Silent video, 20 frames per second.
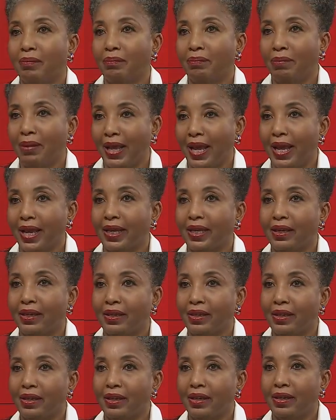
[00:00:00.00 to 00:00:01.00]

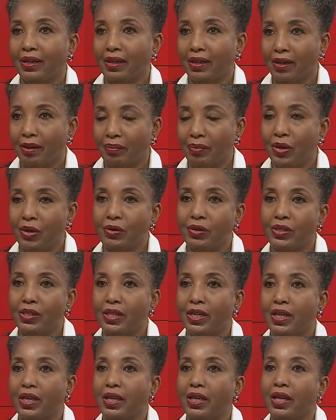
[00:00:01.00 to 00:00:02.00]
Black
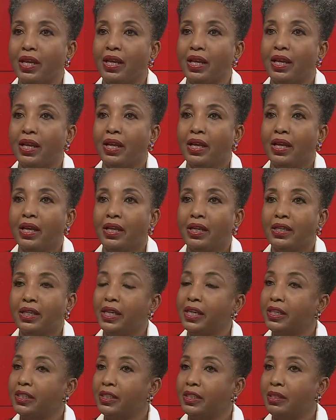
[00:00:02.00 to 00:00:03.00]
community
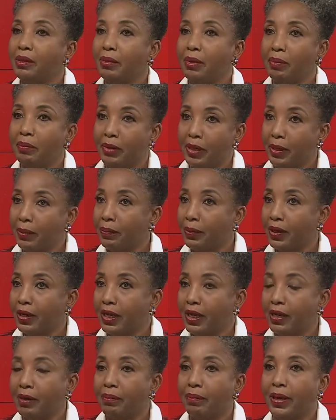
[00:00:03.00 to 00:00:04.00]
tends to be
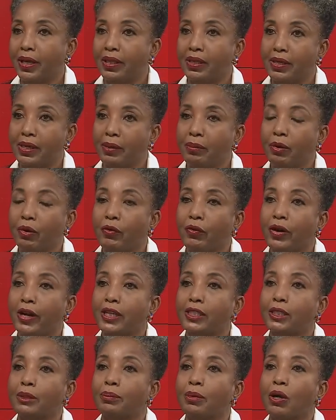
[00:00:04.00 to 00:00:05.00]
manipulated by the
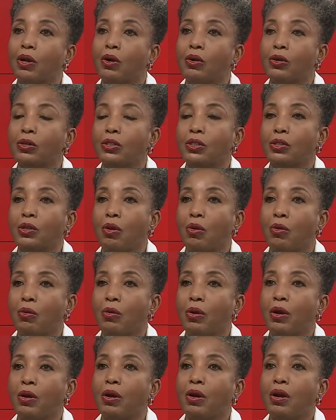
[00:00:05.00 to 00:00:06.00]
Democrats, but
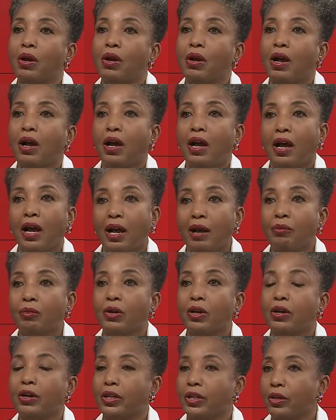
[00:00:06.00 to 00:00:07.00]
also I
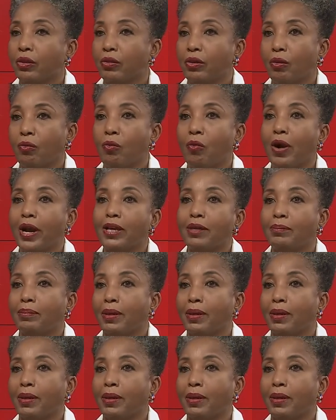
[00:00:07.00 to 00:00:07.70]
would argue that white